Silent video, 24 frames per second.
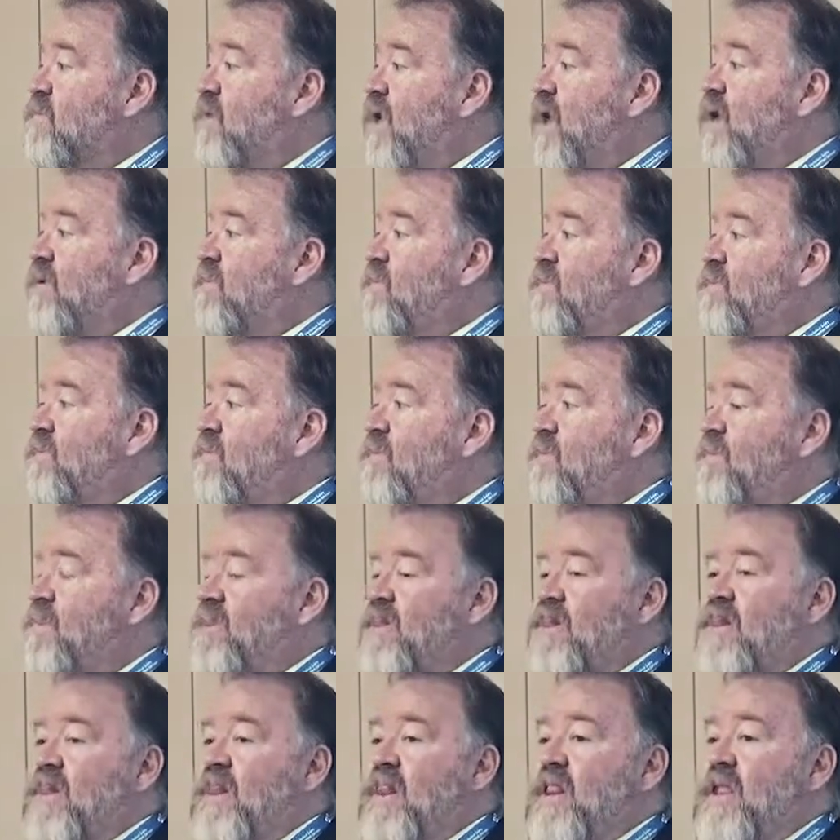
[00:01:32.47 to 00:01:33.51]
Yeah.
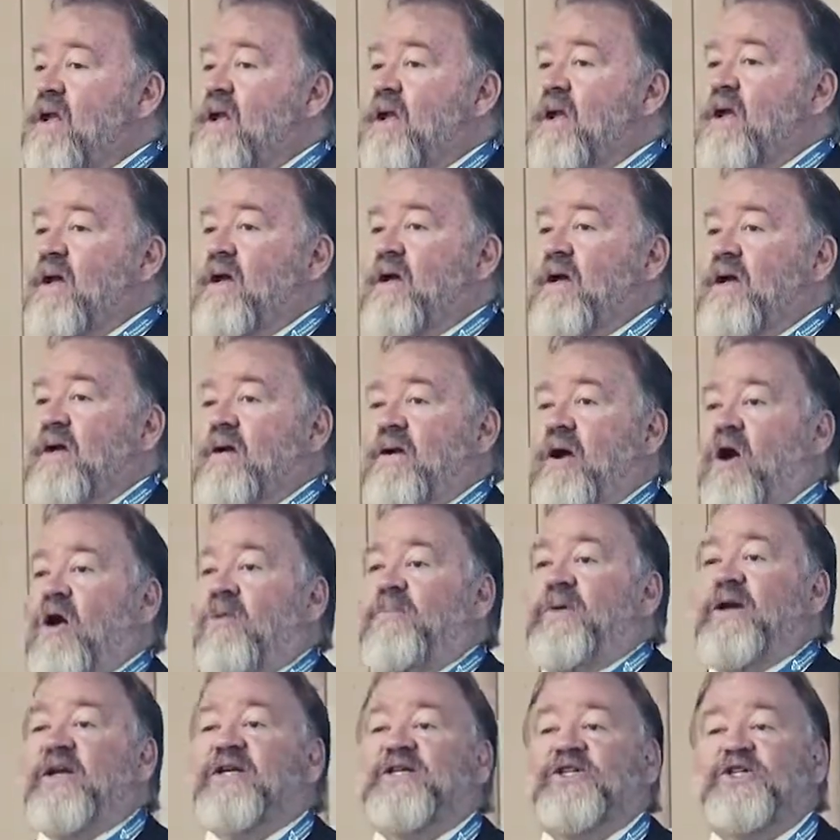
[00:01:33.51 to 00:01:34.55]
Our
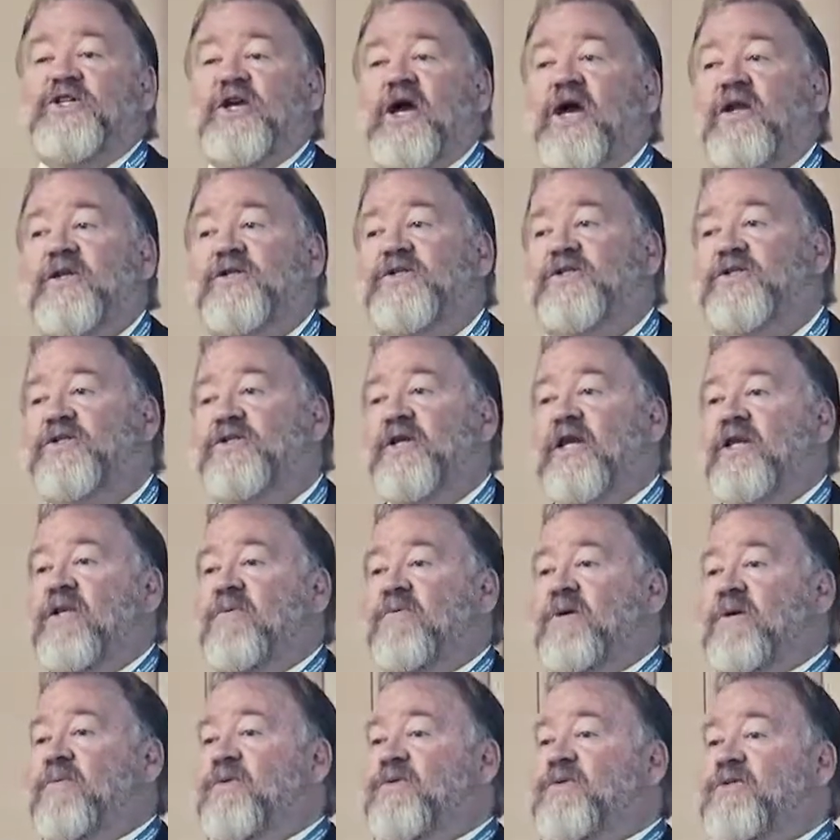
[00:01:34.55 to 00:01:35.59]
biggest challenge is
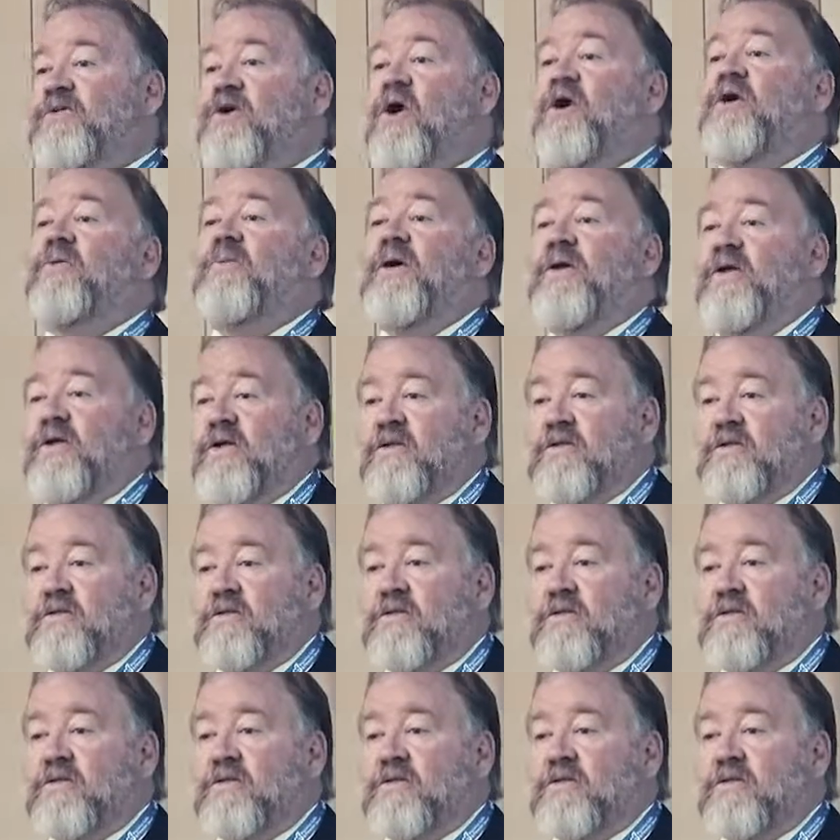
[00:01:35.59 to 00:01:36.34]
getting people to talk about it